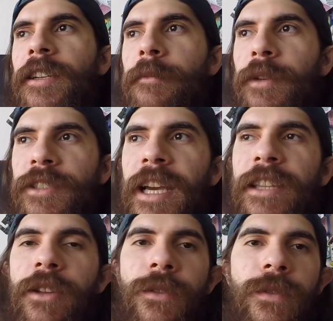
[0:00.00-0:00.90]
because I had
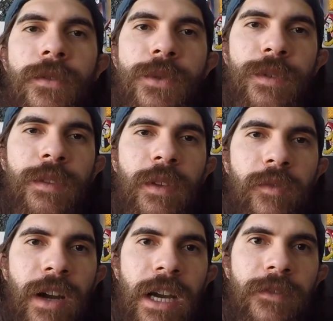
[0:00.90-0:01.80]
done
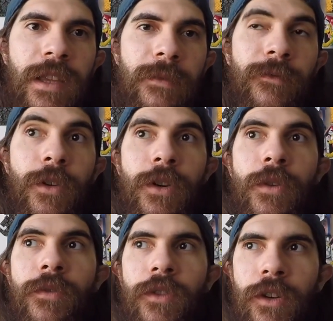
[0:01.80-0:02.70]
3:55, then
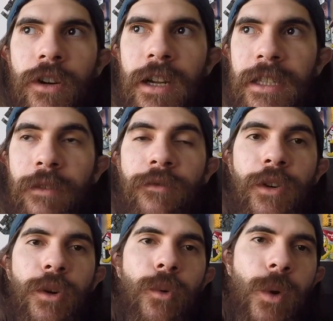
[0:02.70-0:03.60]
4:04, and then
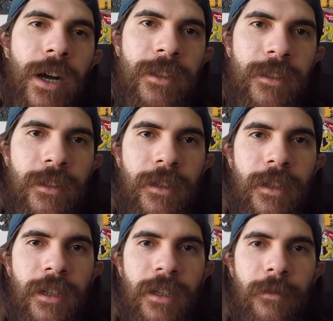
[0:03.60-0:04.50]
4:01
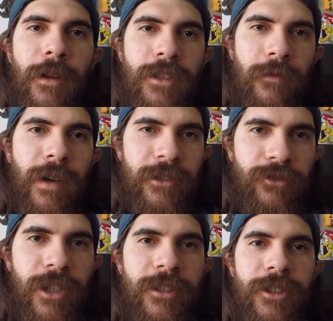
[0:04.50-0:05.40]
because of bad
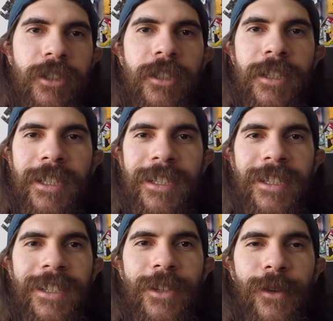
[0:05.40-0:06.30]
strategy
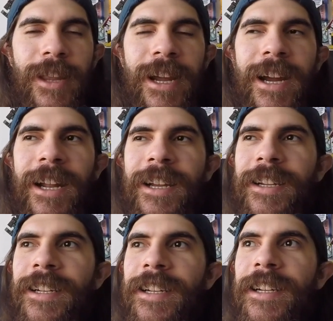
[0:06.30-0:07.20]
in Guadalajara,
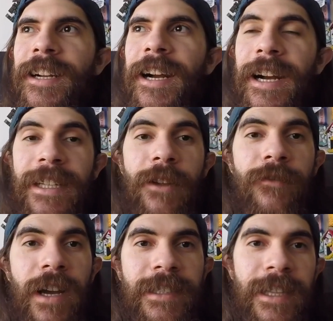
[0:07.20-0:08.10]
and I
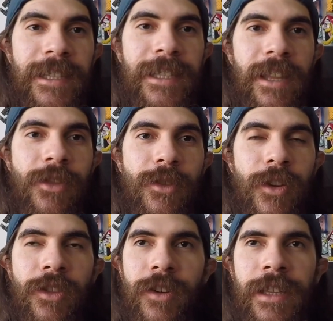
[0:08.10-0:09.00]
finally did
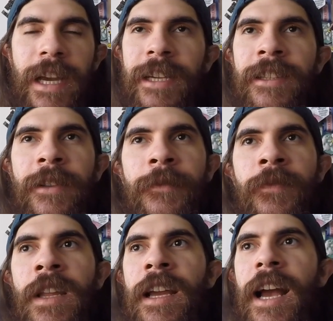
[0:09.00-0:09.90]
3:39.
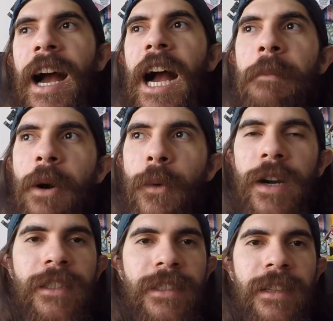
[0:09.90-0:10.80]
I'm
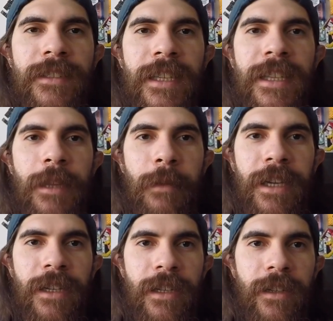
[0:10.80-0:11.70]
aware, as I said, that my